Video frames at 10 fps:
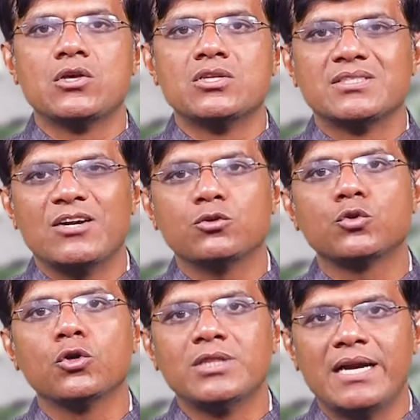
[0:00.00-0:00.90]

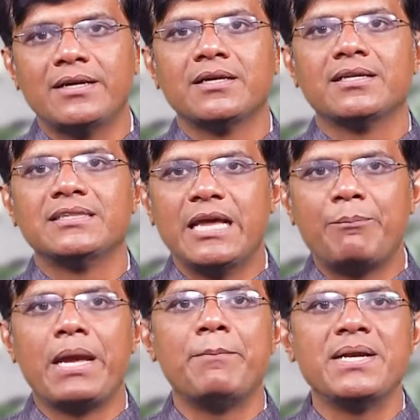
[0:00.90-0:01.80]
so that their
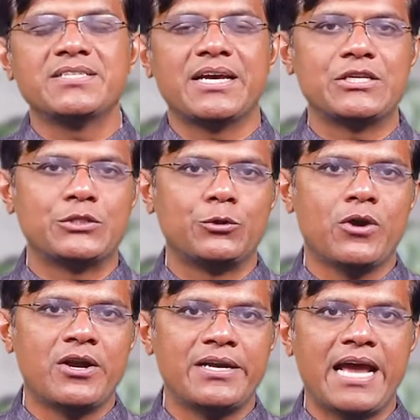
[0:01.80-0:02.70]
payments are received
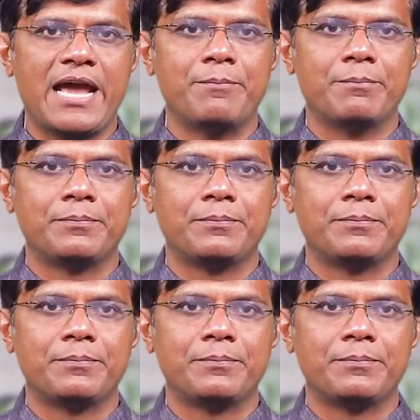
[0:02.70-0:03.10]
on time.